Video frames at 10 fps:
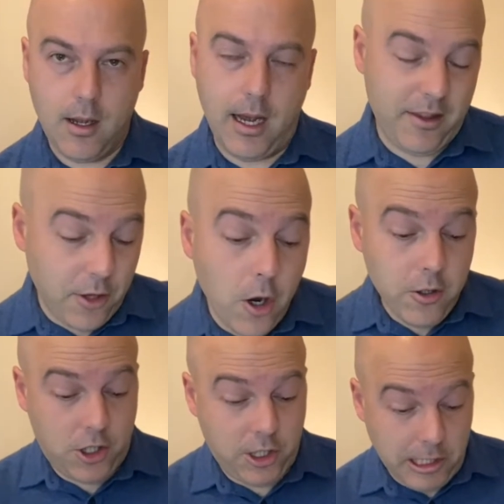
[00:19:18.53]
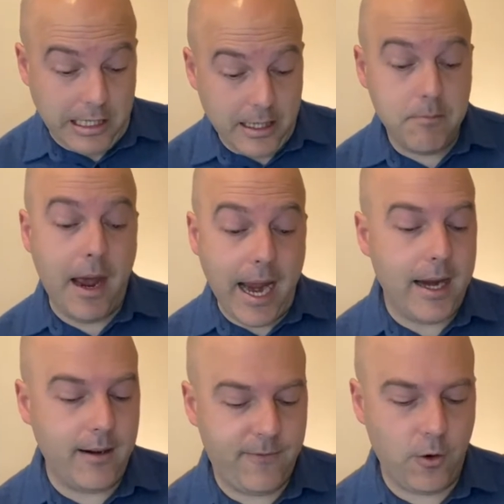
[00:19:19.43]
And though she
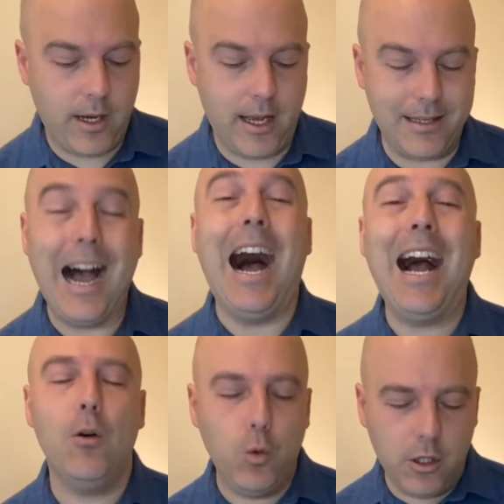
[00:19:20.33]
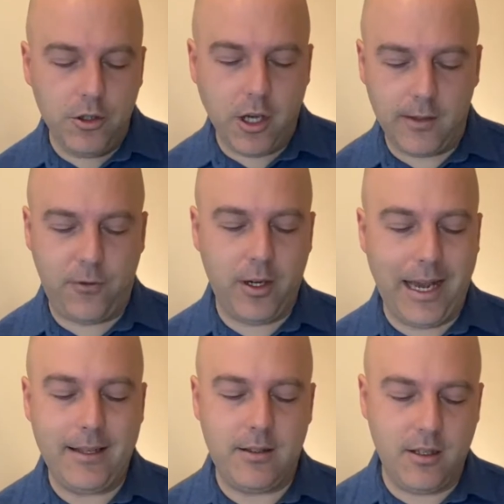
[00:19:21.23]
may forget, I will not
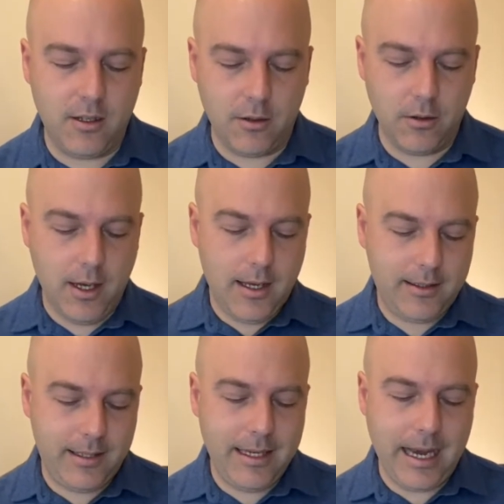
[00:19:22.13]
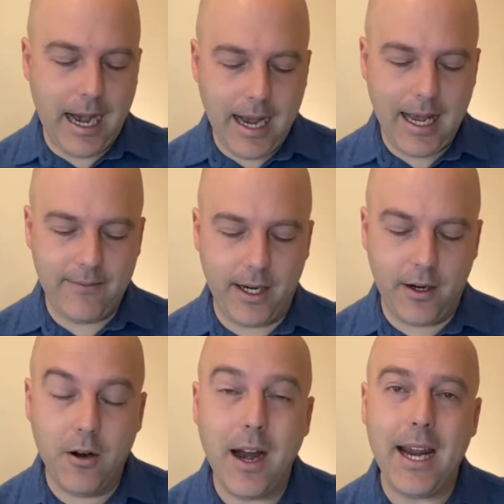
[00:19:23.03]
forget you. See, I have
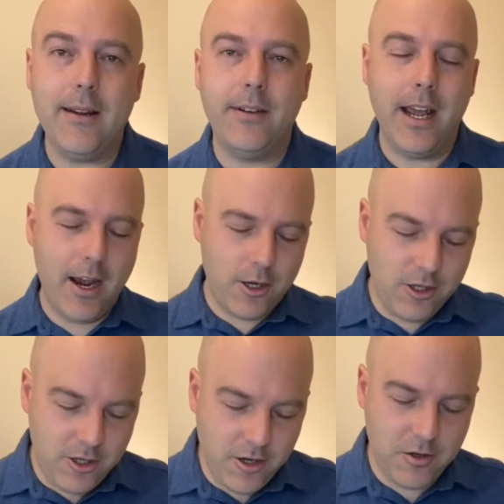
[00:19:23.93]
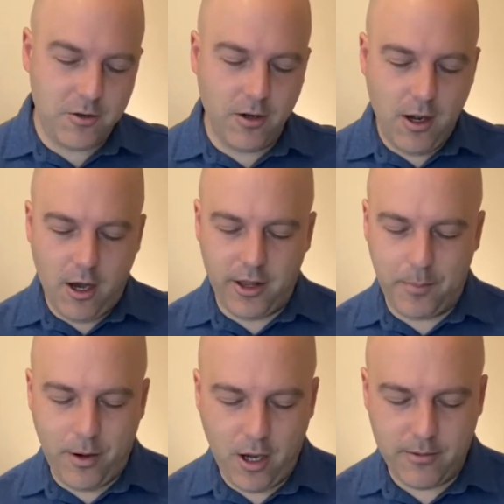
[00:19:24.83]
engraved you on the
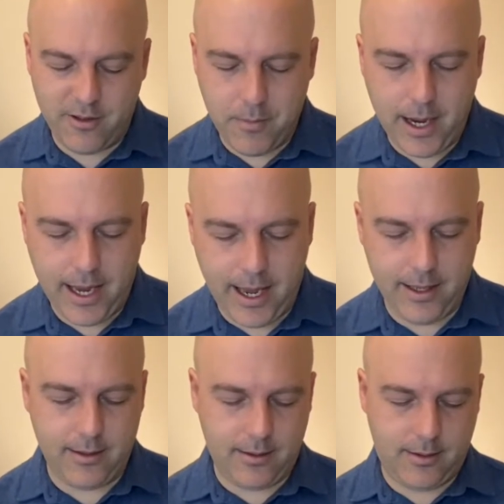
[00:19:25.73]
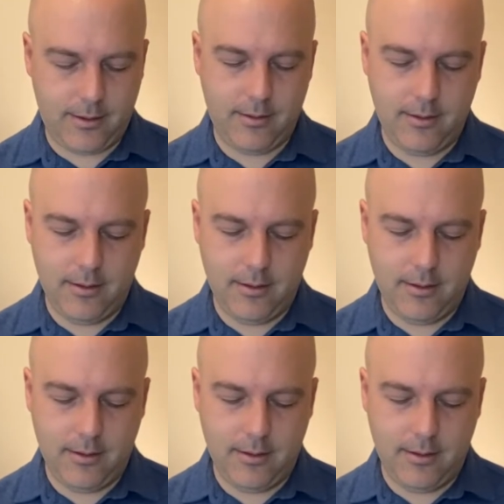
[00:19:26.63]
palms of my hands.